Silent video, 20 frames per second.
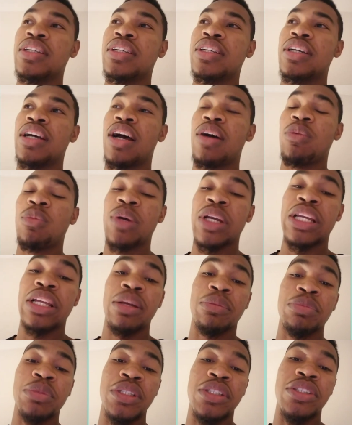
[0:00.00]
I'm waking
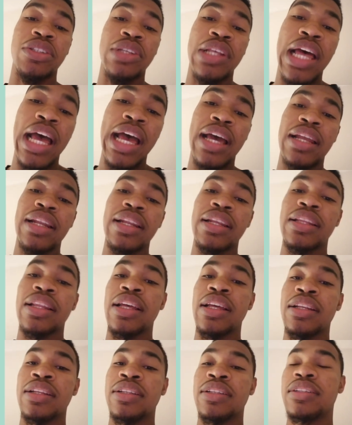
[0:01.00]
up to do that, and
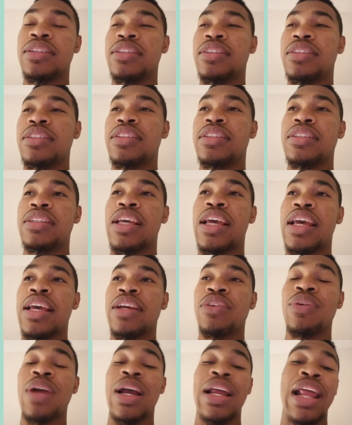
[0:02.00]
then
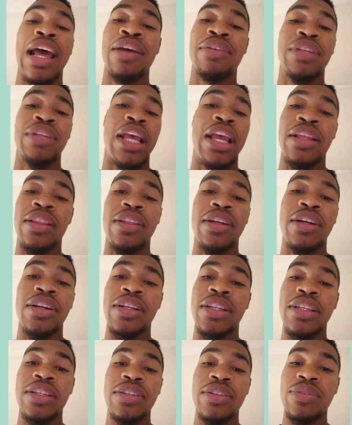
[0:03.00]
and right after
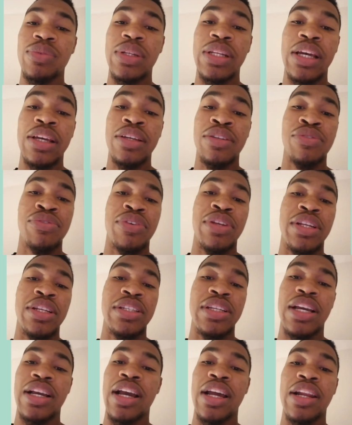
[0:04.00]
8.30, when that's
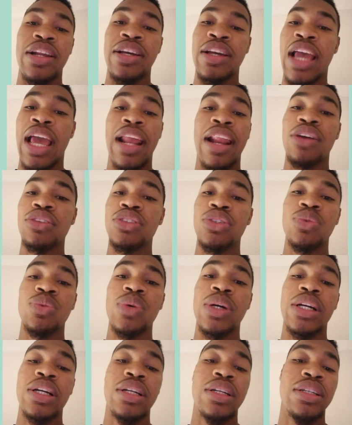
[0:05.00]
finished, I gotta head out to
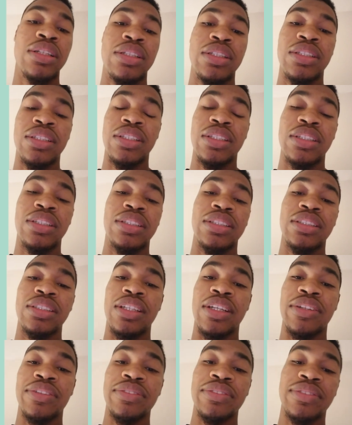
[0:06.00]
work.
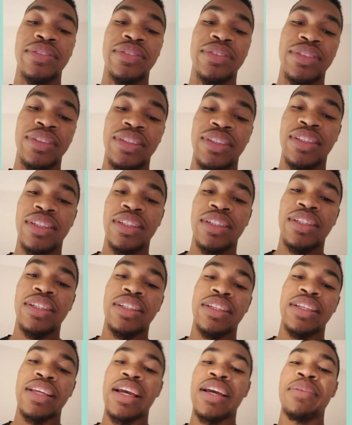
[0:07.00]
So,
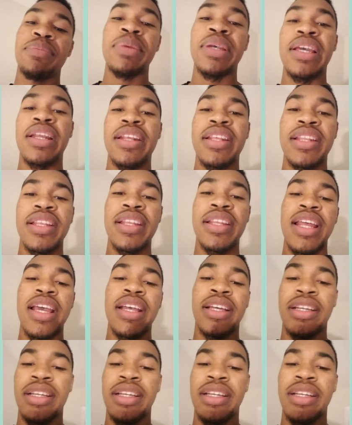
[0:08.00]
yeah, beginning of the day.